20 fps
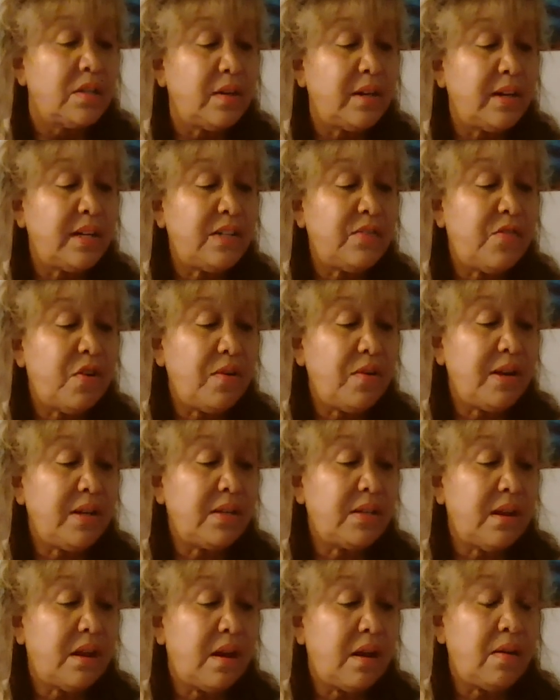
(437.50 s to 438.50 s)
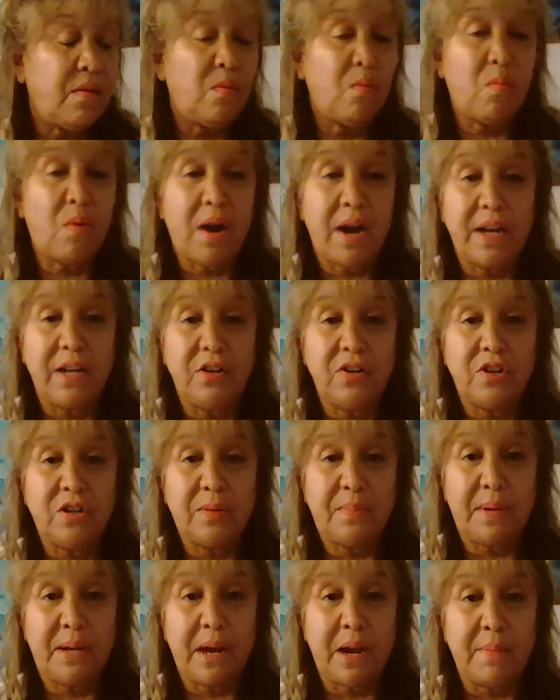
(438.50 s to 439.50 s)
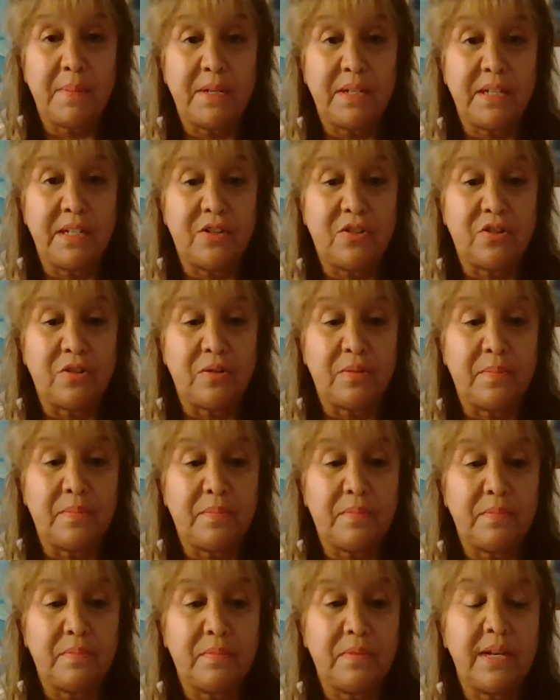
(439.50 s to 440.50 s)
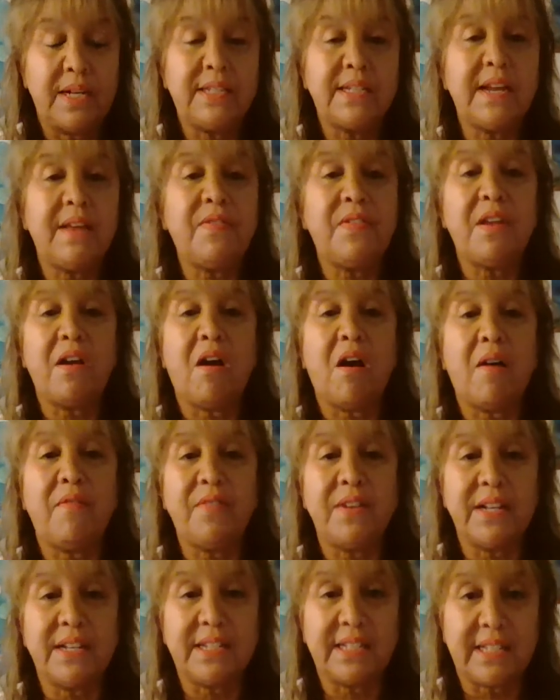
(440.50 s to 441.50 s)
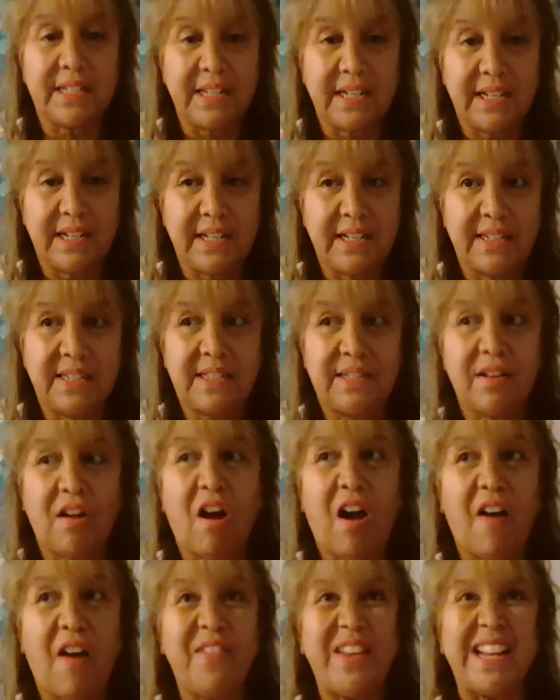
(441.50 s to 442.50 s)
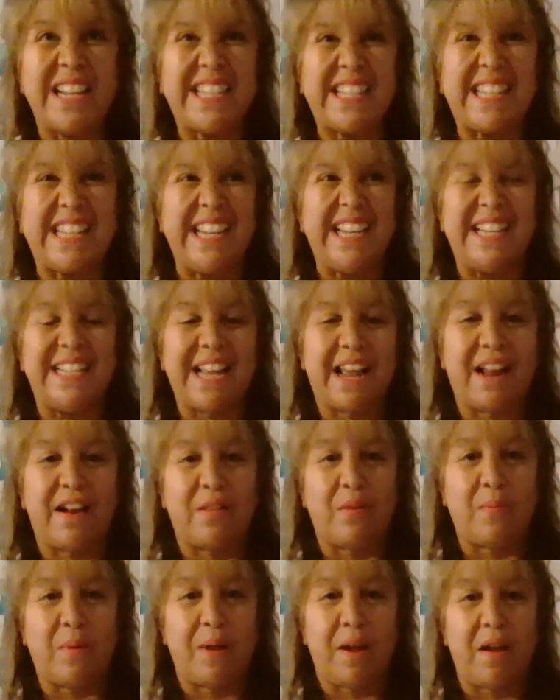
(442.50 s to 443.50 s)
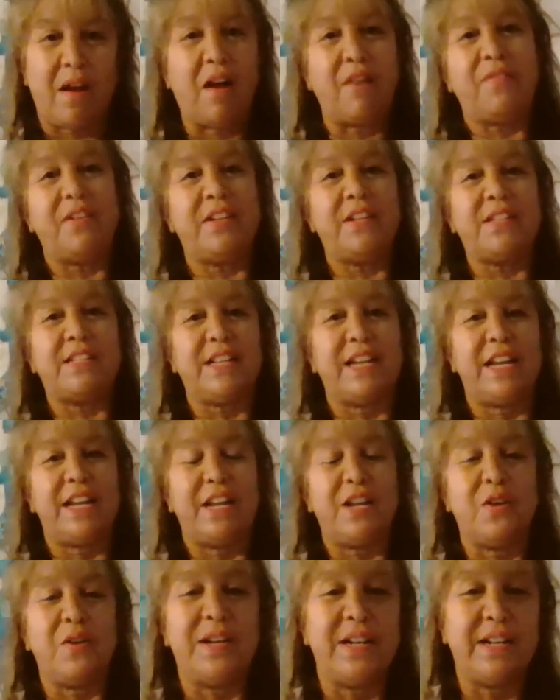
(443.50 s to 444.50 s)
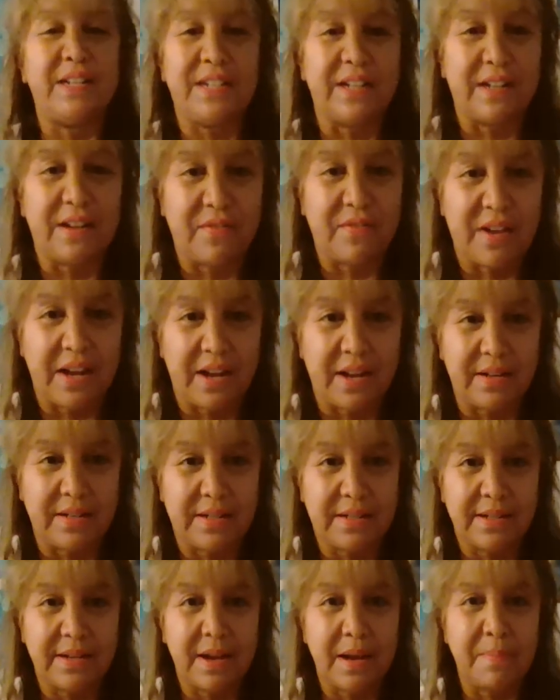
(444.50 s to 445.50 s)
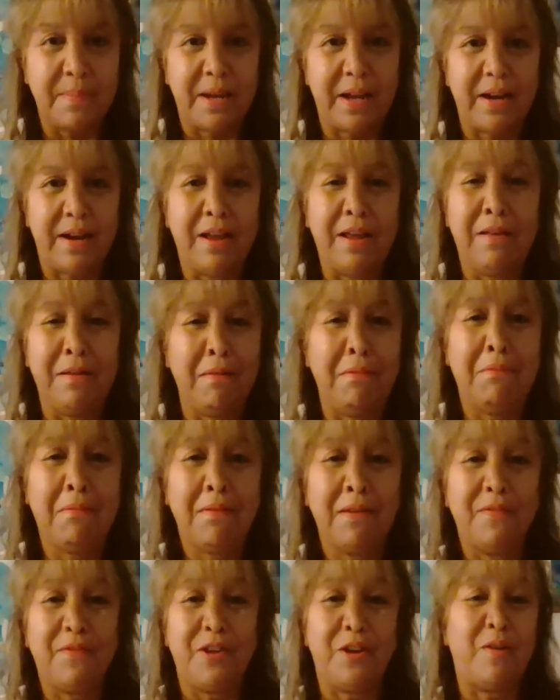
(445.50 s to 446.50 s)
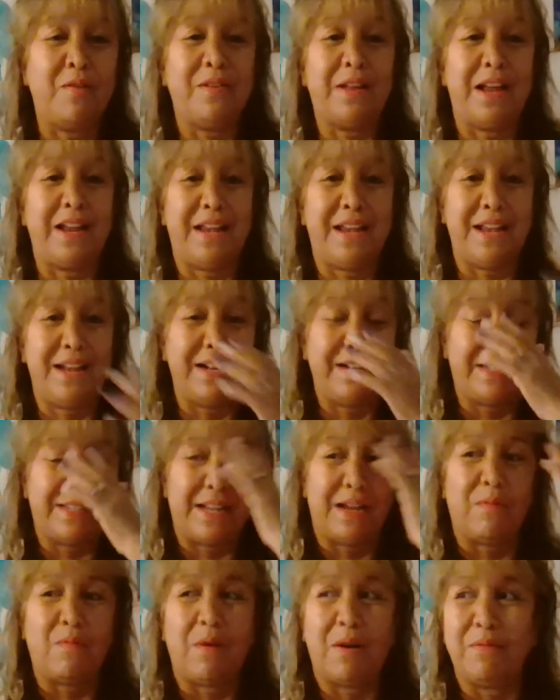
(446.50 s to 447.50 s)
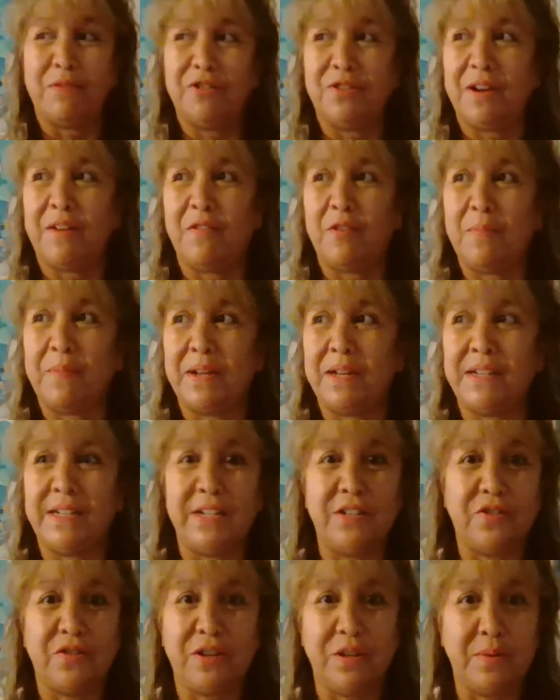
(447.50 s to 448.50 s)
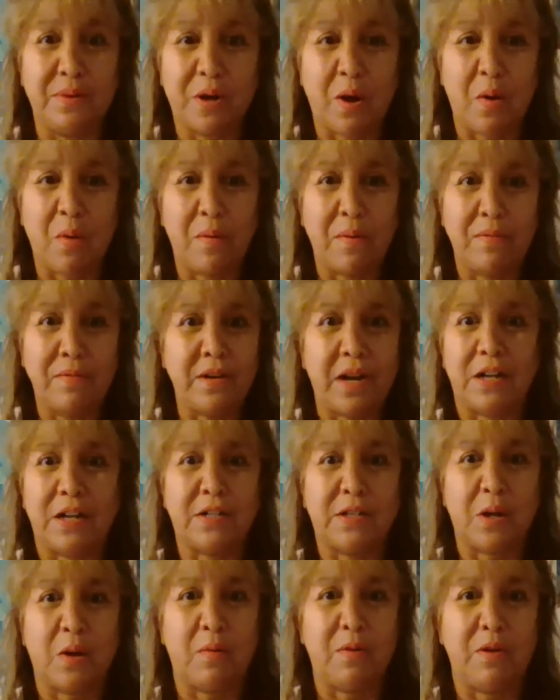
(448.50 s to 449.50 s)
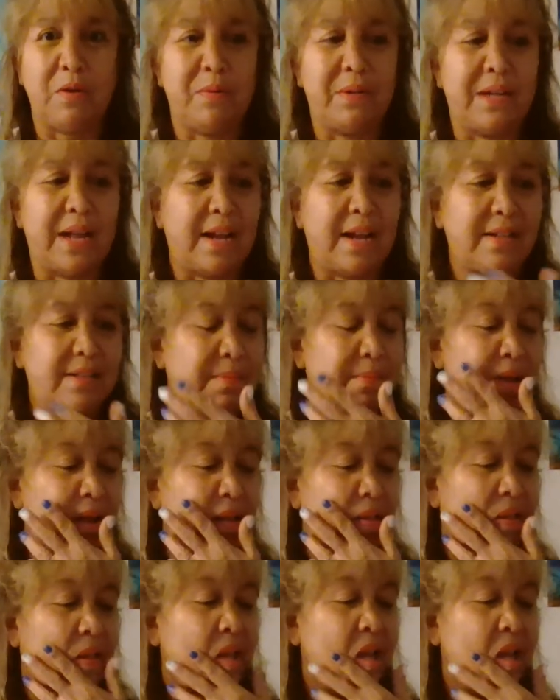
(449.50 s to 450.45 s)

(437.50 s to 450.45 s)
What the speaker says: So let's focus on why you should become a teacher. Let's get the obviously's out of the way. Obviously, you need to love kids. I mean, if you don't like kids, like why would you ever be a teacher? You'd go nuts. So you would last a month.